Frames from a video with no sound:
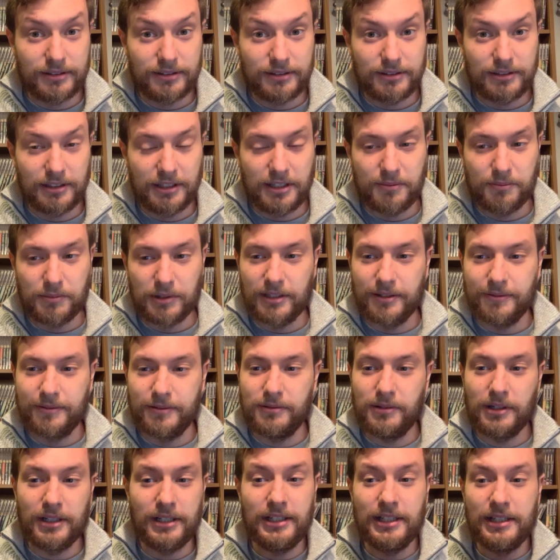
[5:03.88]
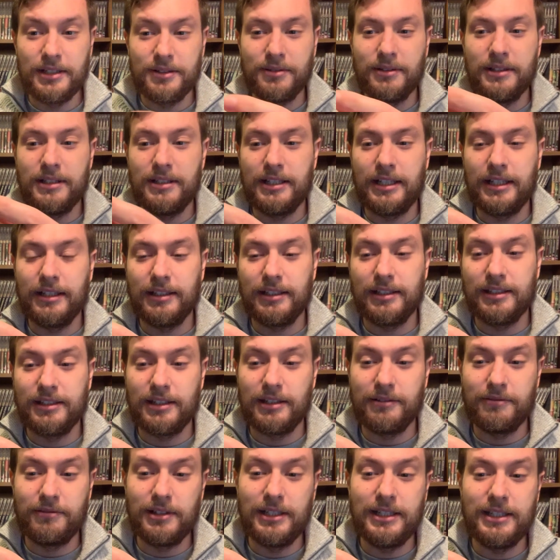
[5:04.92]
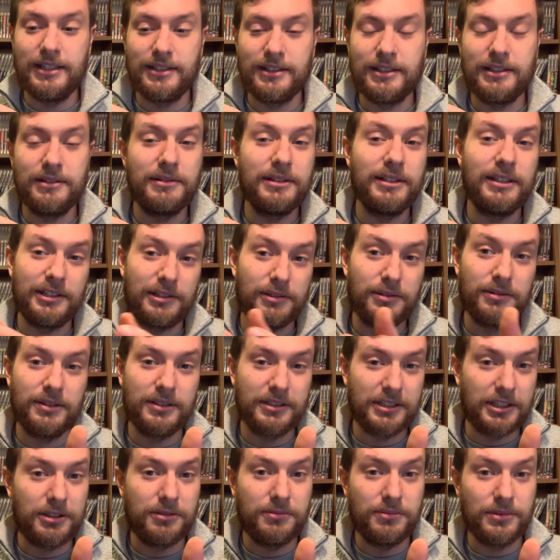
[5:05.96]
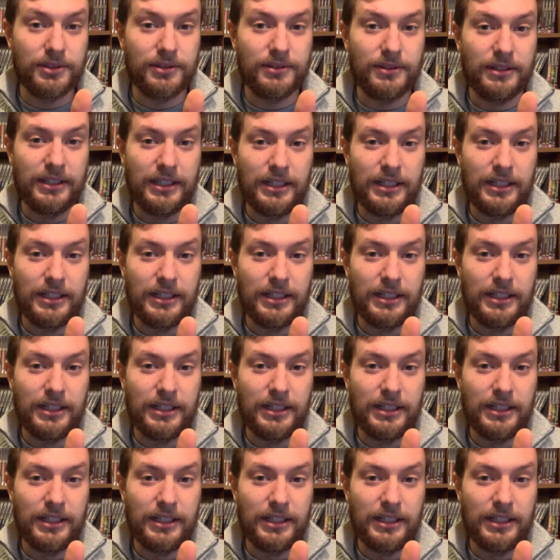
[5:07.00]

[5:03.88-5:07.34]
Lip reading: Looking wonderful. I literally nicked this. They released it in the old sculpt,